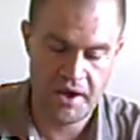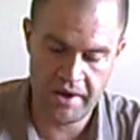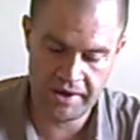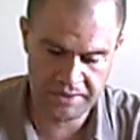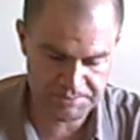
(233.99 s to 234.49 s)

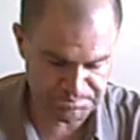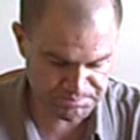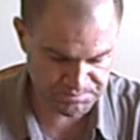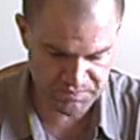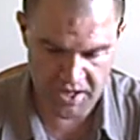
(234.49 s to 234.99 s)

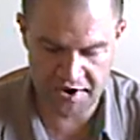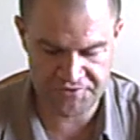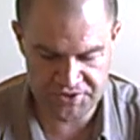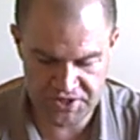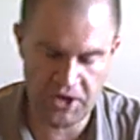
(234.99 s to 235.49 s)
Now,
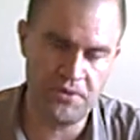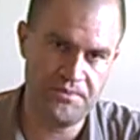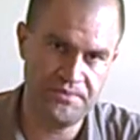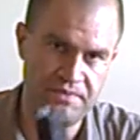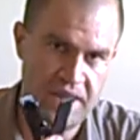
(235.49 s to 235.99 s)
if you
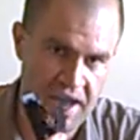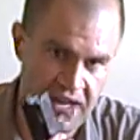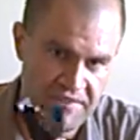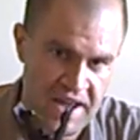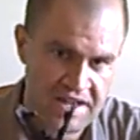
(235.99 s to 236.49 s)
don't
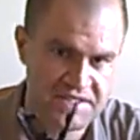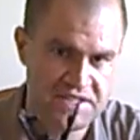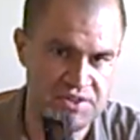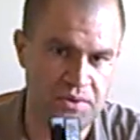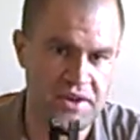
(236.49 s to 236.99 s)
have
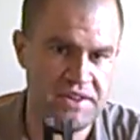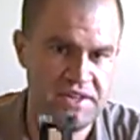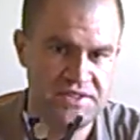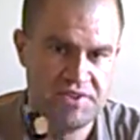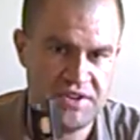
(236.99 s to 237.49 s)
access to one of
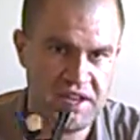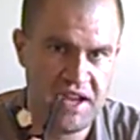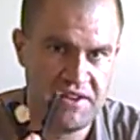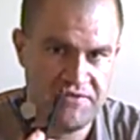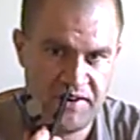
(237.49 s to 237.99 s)
these, or you
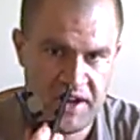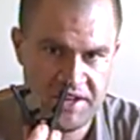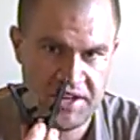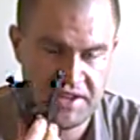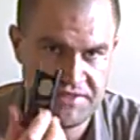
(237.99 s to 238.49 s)
can't
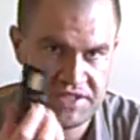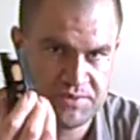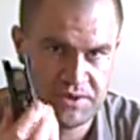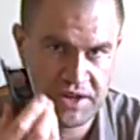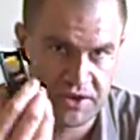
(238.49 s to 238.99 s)
find any of
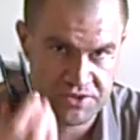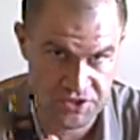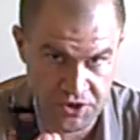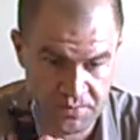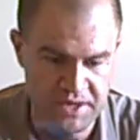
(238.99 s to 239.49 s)
these, what they call
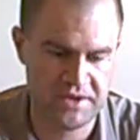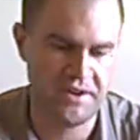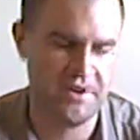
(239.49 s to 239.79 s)
tubing